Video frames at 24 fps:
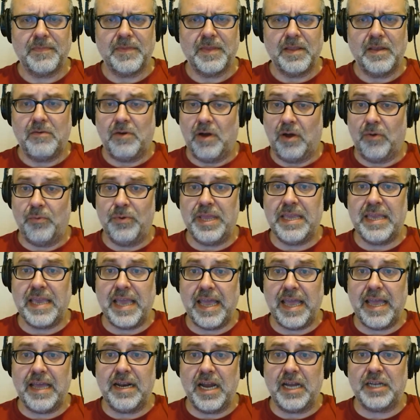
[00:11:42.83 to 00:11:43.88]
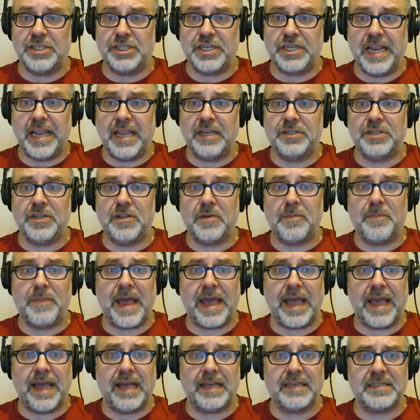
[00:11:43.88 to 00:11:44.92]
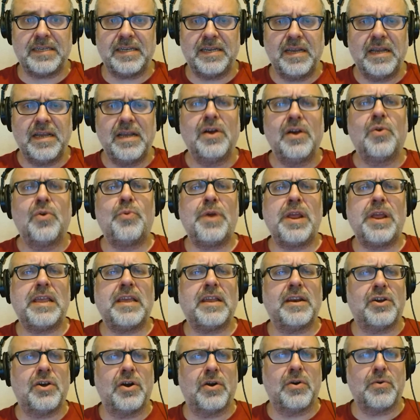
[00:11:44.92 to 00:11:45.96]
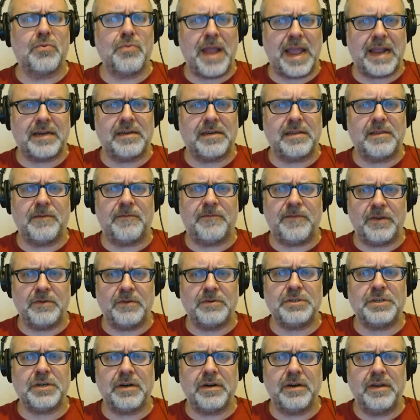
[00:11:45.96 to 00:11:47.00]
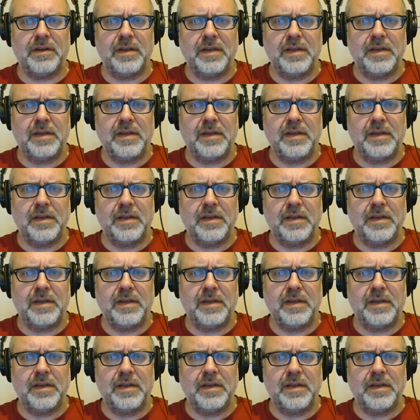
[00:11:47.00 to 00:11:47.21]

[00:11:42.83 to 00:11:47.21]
While we cannot change the past, we can correct the future,